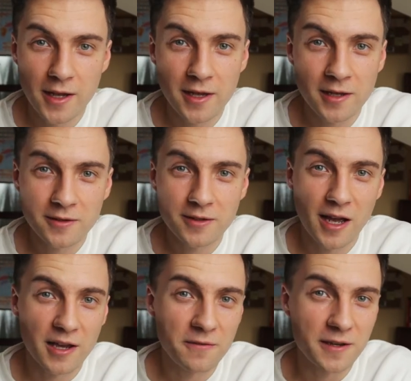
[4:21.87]
And
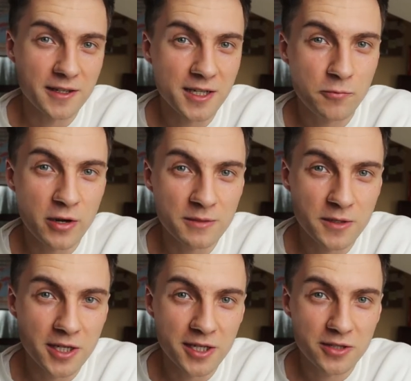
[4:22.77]
I think that brings
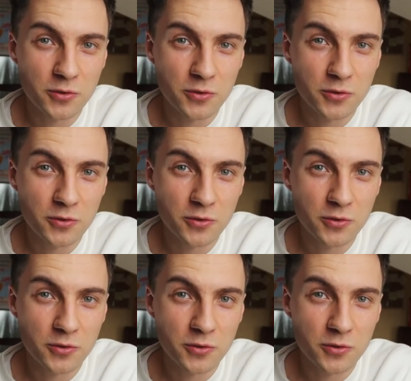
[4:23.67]
me